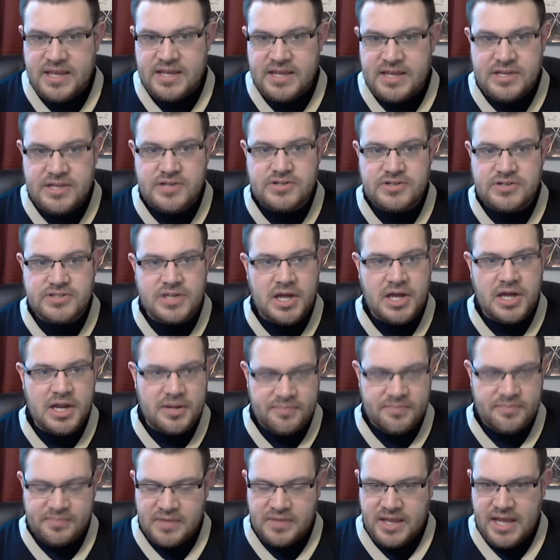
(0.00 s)
years on
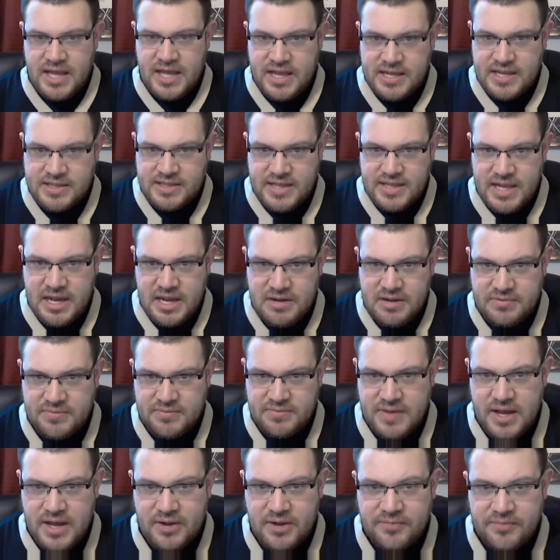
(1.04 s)
him in the
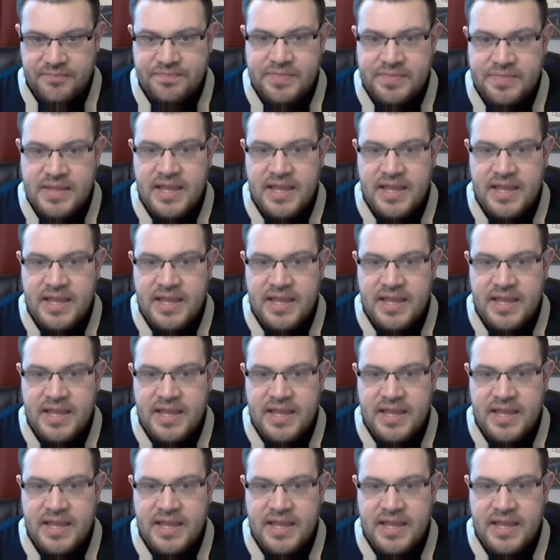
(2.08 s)
NFL.